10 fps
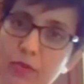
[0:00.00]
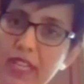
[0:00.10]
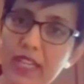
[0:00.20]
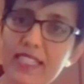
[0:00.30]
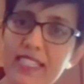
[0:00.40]

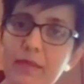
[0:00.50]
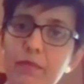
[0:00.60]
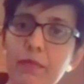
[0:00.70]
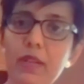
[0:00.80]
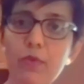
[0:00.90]
very
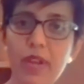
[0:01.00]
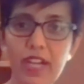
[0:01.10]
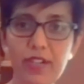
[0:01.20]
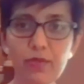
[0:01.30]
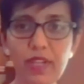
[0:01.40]
simple
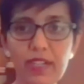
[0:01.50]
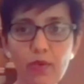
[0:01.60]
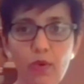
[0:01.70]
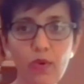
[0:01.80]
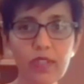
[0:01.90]
way to
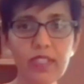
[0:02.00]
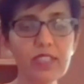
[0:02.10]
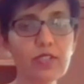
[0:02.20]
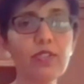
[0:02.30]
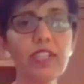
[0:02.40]
get all
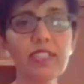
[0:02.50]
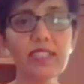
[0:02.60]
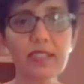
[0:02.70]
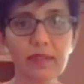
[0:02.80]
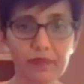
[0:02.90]
these
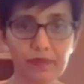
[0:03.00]
goodies